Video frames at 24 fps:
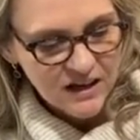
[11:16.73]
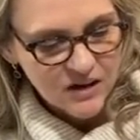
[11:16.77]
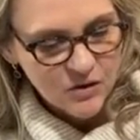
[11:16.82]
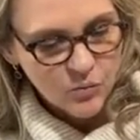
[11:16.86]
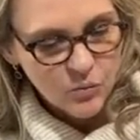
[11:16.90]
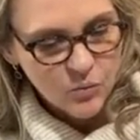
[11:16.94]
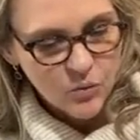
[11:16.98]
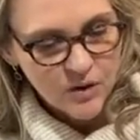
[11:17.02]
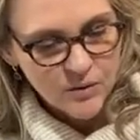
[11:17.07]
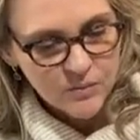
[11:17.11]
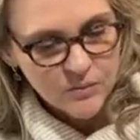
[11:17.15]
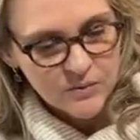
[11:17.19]

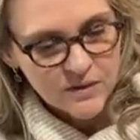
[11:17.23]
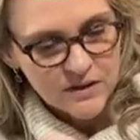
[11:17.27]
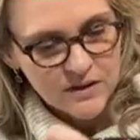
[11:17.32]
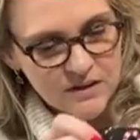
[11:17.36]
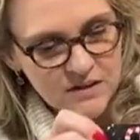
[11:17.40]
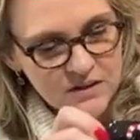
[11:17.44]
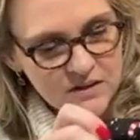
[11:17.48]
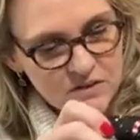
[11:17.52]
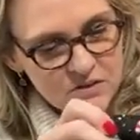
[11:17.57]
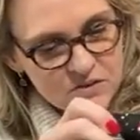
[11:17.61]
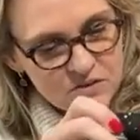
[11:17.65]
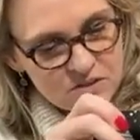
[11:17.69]
What we
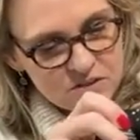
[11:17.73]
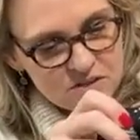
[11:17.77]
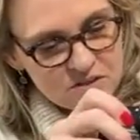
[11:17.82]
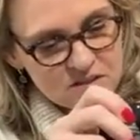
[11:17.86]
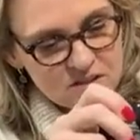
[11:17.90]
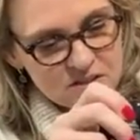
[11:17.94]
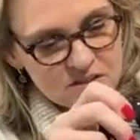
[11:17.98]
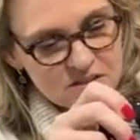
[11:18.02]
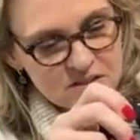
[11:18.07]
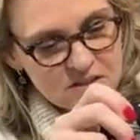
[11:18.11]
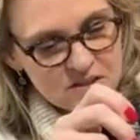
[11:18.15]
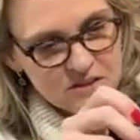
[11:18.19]
used
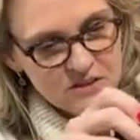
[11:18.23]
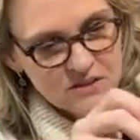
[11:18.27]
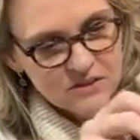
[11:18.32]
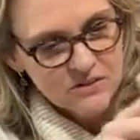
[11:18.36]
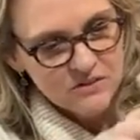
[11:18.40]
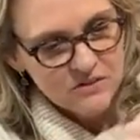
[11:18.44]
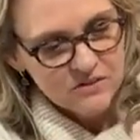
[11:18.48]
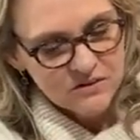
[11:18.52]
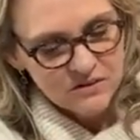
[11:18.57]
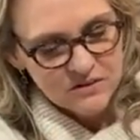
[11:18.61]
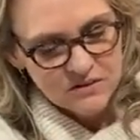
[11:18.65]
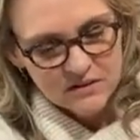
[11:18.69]
to
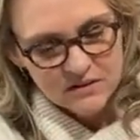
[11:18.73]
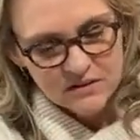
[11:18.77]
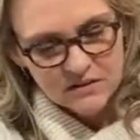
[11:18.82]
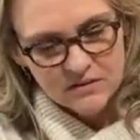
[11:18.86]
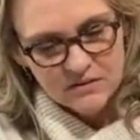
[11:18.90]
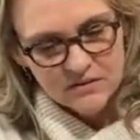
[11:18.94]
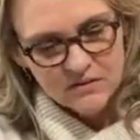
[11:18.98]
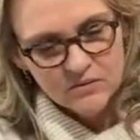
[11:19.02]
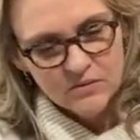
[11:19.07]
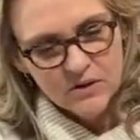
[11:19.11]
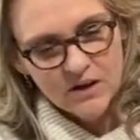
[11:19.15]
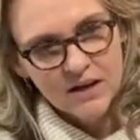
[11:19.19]
do
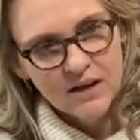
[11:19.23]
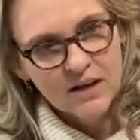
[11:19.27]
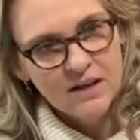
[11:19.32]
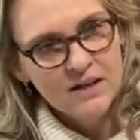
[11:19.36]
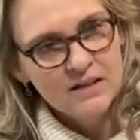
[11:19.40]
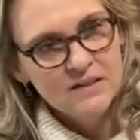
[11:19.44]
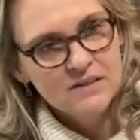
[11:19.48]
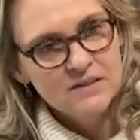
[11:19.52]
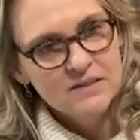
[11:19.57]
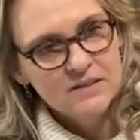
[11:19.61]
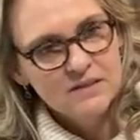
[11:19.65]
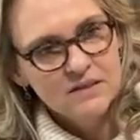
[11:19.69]

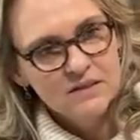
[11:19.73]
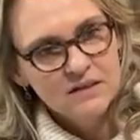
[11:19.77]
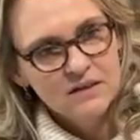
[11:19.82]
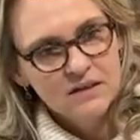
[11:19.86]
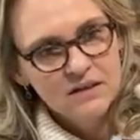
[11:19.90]
was